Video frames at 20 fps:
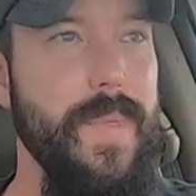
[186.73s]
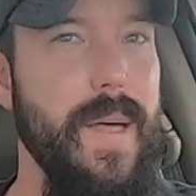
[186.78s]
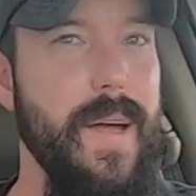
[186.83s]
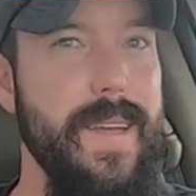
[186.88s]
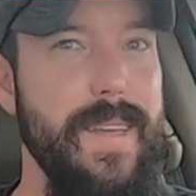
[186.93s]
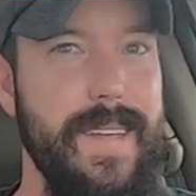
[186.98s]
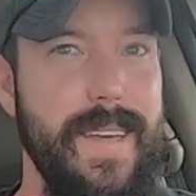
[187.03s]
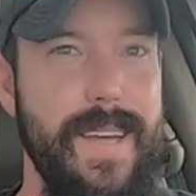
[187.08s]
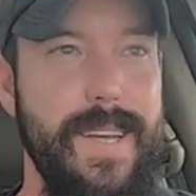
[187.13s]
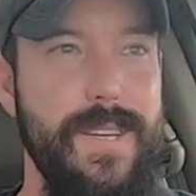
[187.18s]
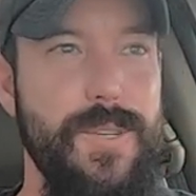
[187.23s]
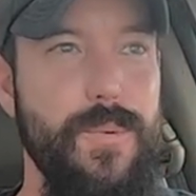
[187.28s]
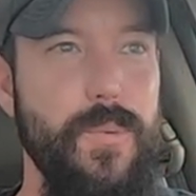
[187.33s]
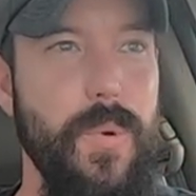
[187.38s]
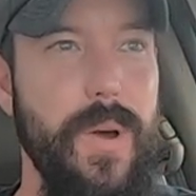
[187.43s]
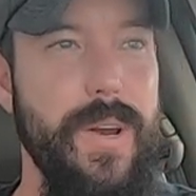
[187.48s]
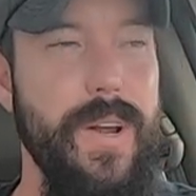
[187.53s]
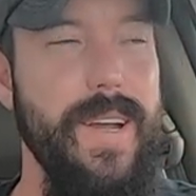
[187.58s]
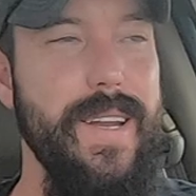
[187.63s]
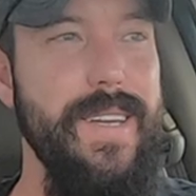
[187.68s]
I gauge
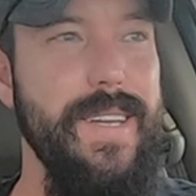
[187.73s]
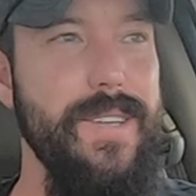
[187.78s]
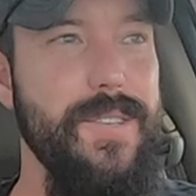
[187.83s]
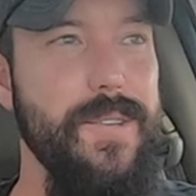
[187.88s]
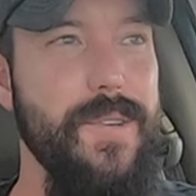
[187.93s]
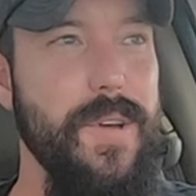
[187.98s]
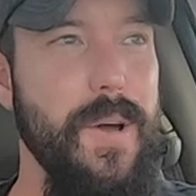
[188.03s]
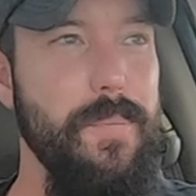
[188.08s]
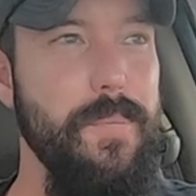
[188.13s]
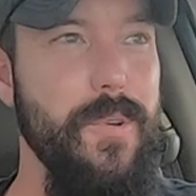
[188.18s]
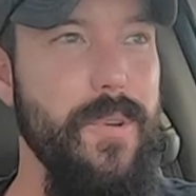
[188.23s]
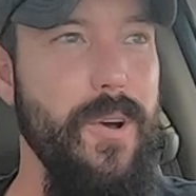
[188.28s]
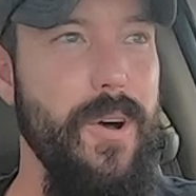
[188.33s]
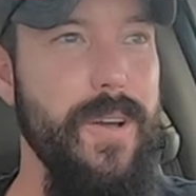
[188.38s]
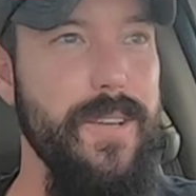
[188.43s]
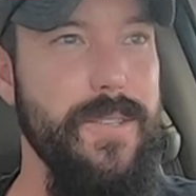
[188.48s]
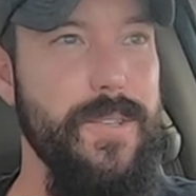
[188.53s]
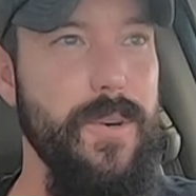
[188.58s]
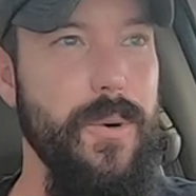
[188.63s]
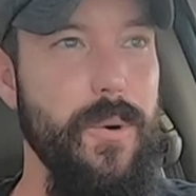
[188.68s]
when I need to come to
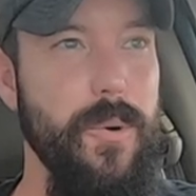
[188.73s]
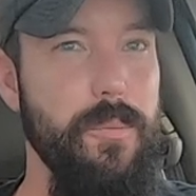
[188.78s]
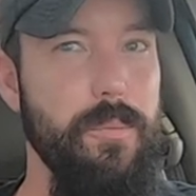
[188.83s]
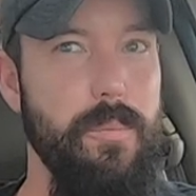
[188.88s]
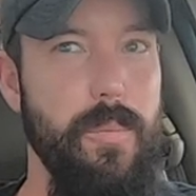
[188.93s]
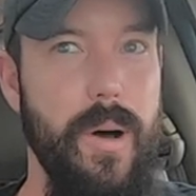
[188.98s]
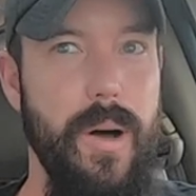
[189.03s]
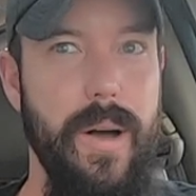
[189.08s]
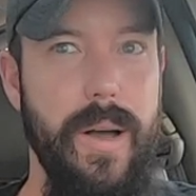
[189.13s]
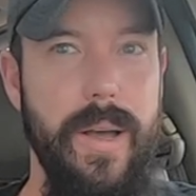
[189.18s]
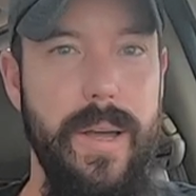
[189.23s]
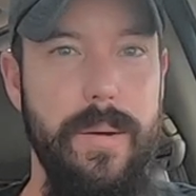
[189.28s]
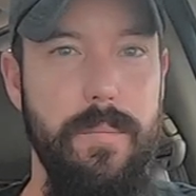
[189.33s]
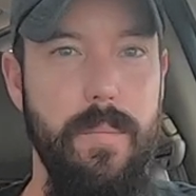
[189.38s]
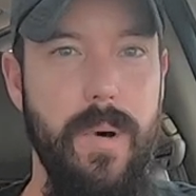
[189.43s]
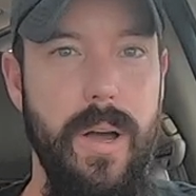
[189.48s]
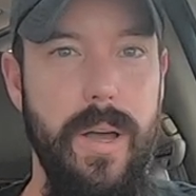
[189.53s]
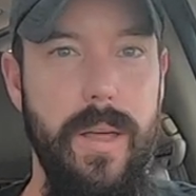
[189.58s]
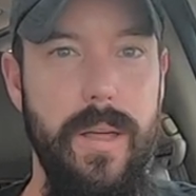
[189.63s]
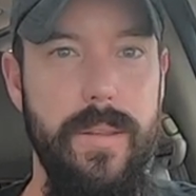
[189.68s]
Costco by
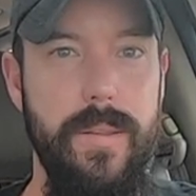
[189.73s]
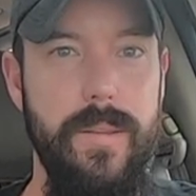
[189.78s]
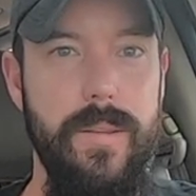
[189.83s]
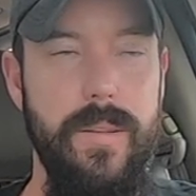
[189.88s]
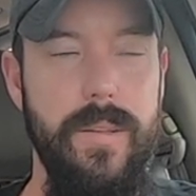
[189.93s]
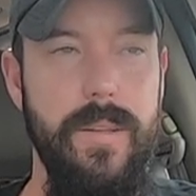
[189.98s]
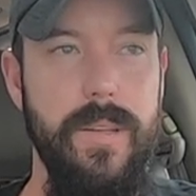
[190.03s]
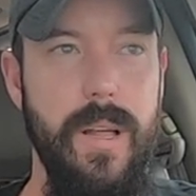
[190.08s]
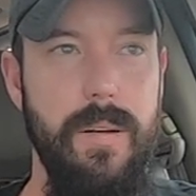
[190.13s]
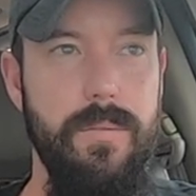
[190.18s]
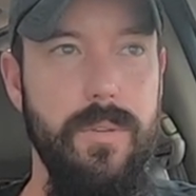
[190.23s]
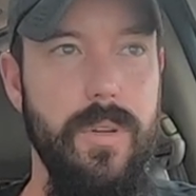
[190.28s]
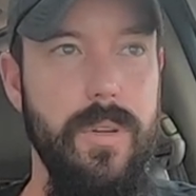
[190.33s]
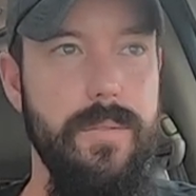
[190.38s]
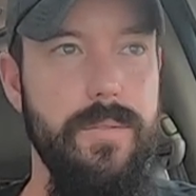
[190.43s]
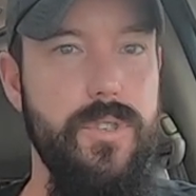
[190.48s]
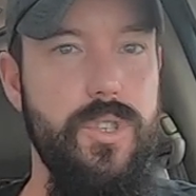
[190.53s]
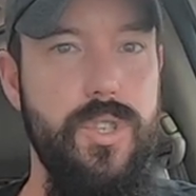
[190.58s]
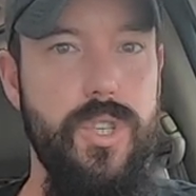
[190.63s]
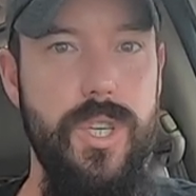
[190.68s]
my level
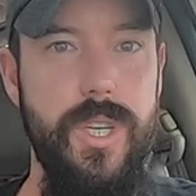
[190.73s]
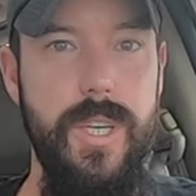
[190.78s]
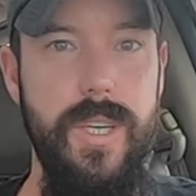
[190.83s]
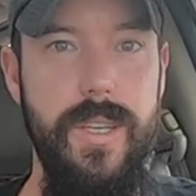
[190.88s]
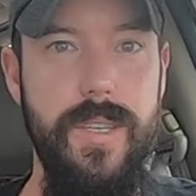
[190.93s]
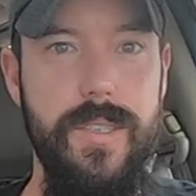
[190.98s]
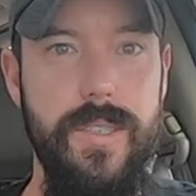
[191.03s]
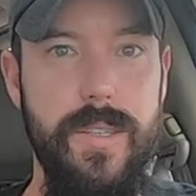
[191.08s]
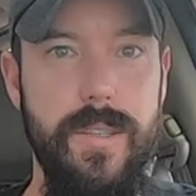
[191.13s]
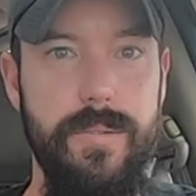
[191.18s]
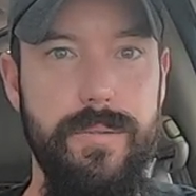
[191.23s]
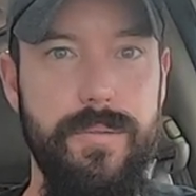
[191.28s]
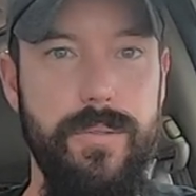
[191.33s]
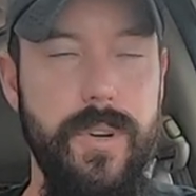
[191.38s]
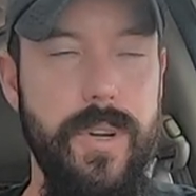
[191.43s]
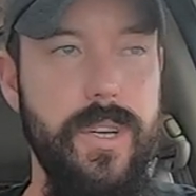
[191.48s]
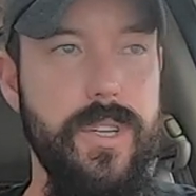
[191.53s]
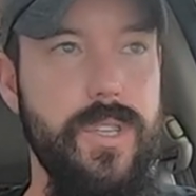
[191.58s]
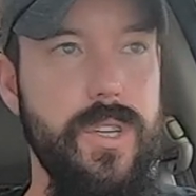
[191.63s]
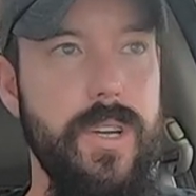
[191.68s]
of cheese in the
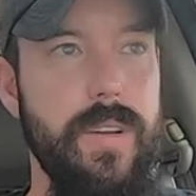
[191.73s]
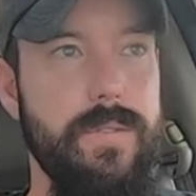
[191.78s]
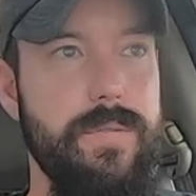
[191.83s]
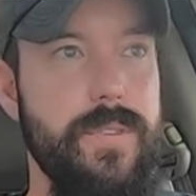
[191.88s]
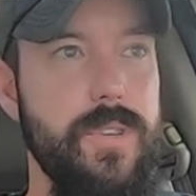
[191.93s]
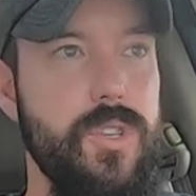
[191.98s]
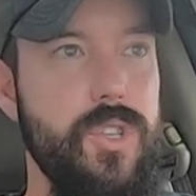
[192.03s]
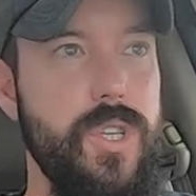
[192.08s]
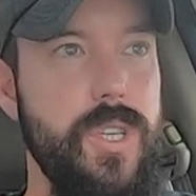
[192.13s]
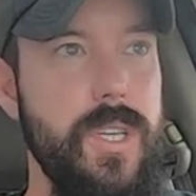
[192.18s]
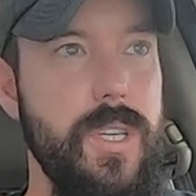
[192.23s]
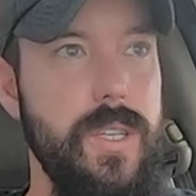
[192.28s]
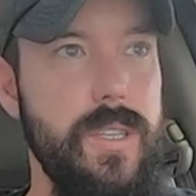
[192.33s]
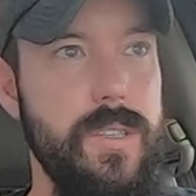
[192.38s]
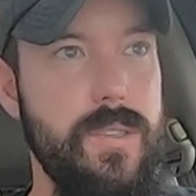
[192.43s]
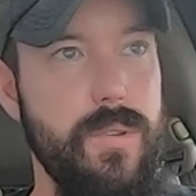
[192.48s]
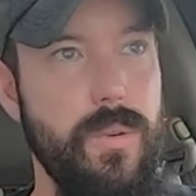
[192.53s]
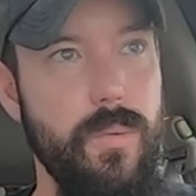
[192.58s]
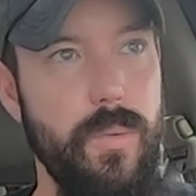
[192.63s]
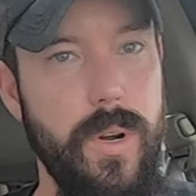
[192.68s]
fridge. If the
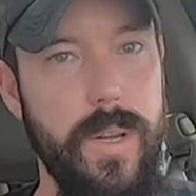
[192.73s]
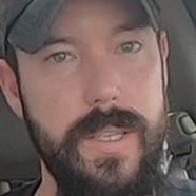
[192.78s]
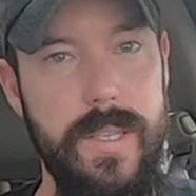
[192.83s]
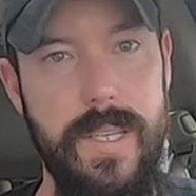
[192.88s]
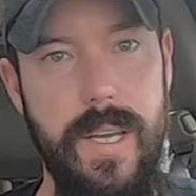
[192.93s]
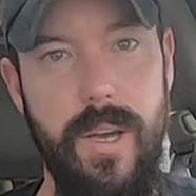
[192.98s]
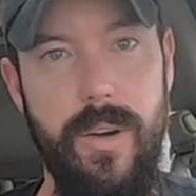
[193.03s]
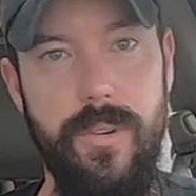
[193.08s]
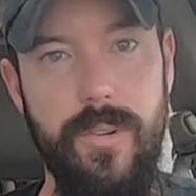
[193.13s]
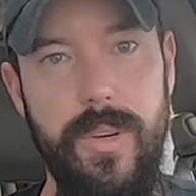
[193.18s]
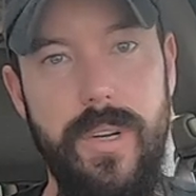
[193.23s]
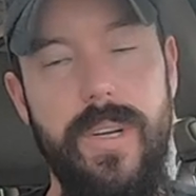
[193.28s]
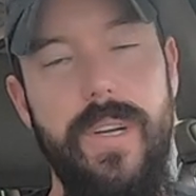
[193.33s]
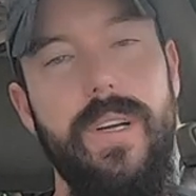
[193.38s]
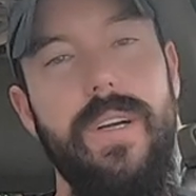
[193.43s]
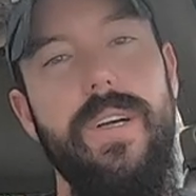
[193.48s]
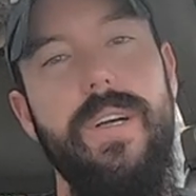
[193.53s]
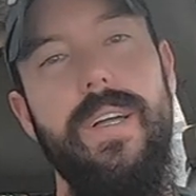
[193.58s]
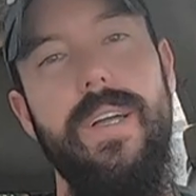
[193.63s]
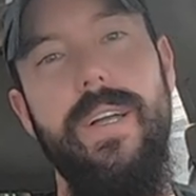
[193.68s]
cheese runs out,
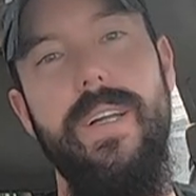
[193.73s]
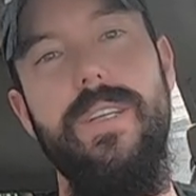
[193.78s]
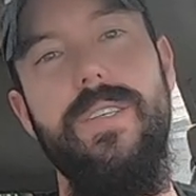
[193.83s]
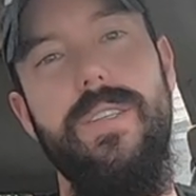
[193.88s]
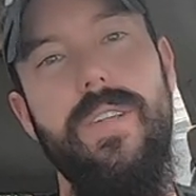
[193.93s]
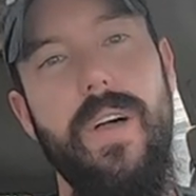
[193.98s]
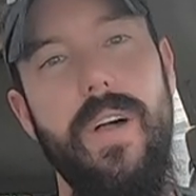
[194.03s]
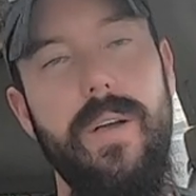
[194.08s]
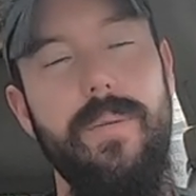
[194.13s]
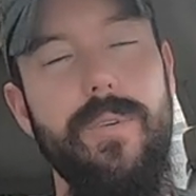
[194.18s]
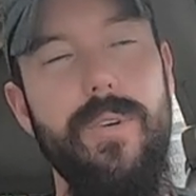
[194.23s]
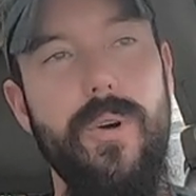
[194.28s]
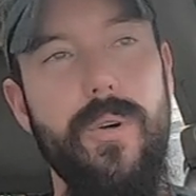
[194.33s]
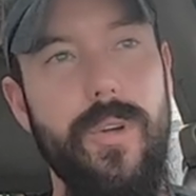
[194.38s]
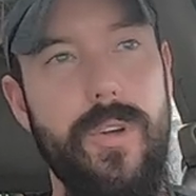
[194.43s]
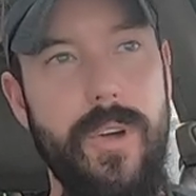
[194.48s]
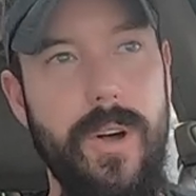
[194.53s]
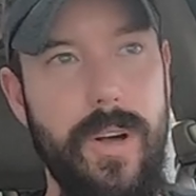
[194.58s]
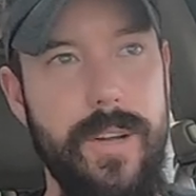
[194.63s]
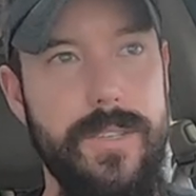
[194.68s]
it's time to go
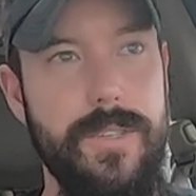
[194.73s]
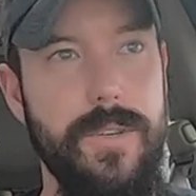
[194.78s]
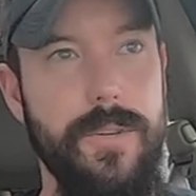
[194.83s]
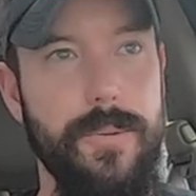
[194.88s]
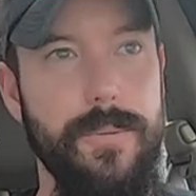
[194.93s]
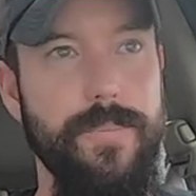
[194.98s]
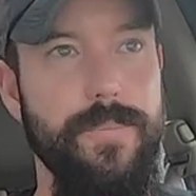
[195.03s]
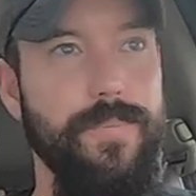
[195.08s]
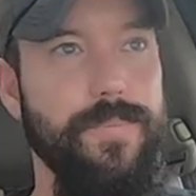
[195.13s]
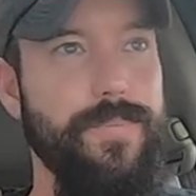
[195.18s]
to Costco.